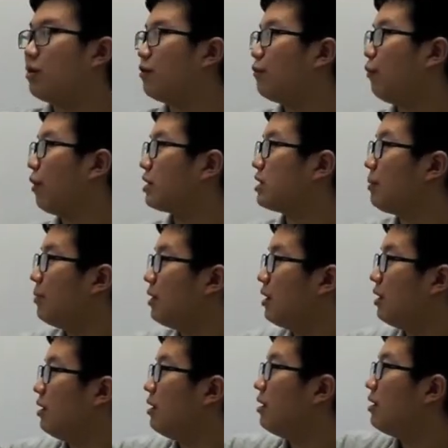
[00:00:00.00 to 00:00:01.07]
For example,
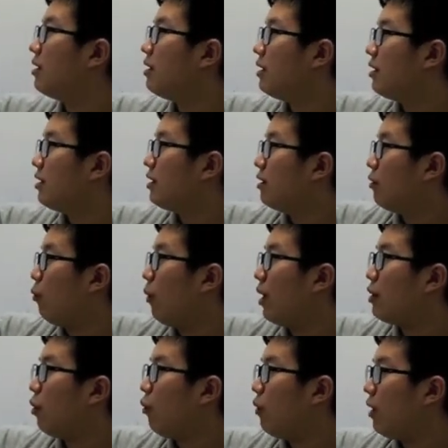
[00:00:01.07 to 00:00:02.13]
1
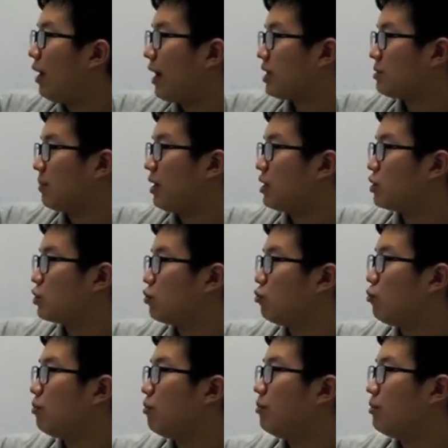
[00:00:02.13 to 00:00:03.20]
over x minus
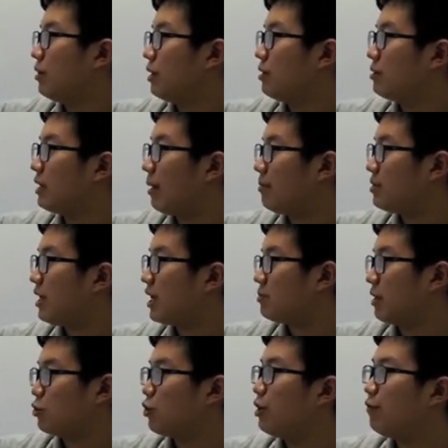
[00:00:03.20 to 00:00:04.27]
2 times x
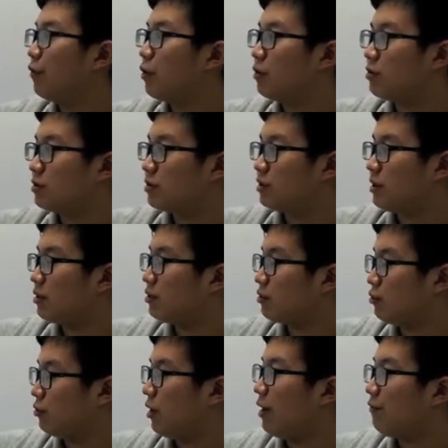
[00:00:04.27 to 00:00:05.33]
plus 3 equals to
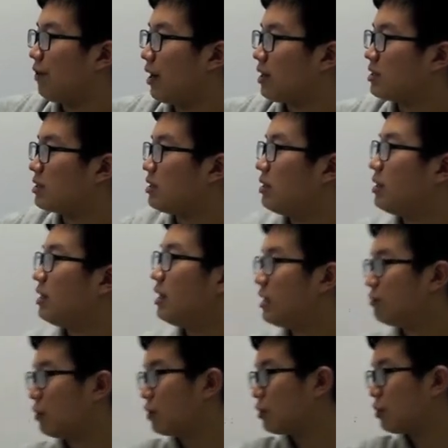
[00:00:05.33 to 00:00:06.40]
fx. Its
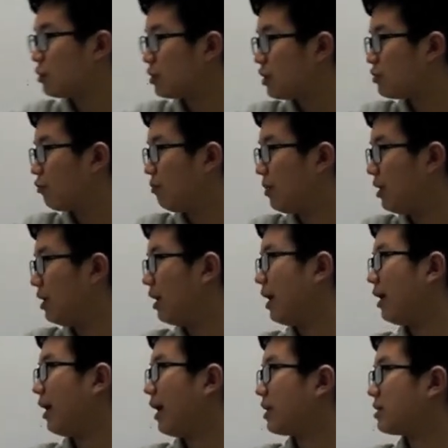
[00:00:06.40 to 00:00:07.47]
restrictions would be
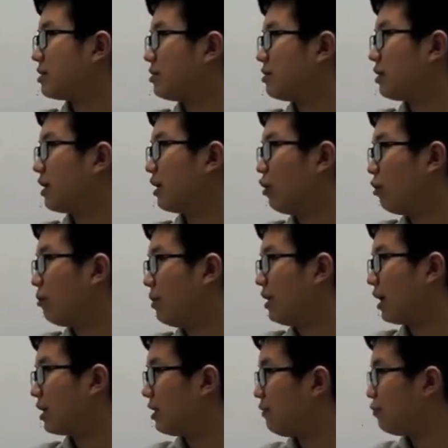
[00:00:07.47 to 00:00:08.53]
x cannot be
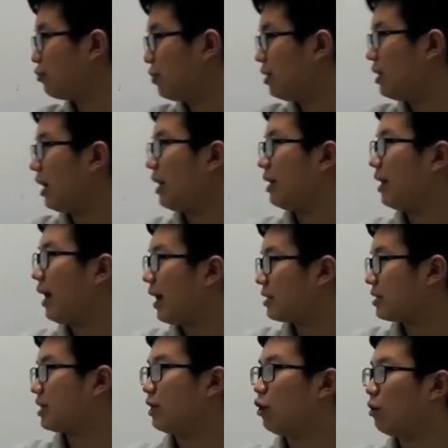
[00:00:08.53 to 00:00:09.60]
negative 3 and
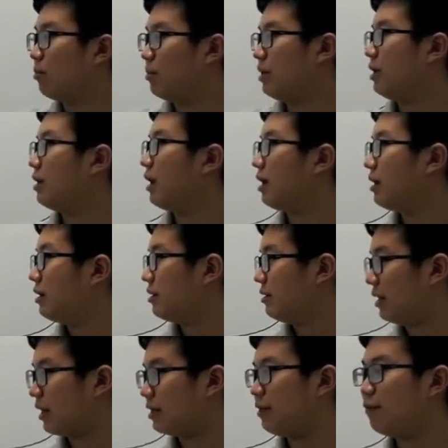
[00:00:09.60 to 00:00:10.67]
x cannot be
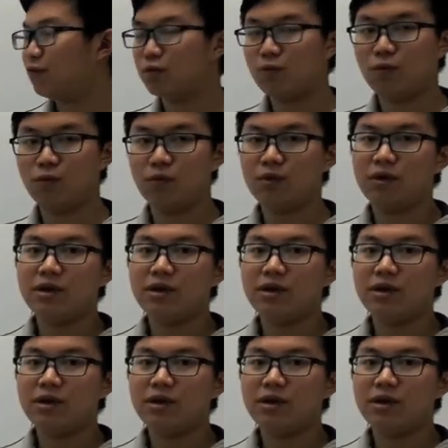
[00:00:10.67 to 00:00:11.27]
negative 2.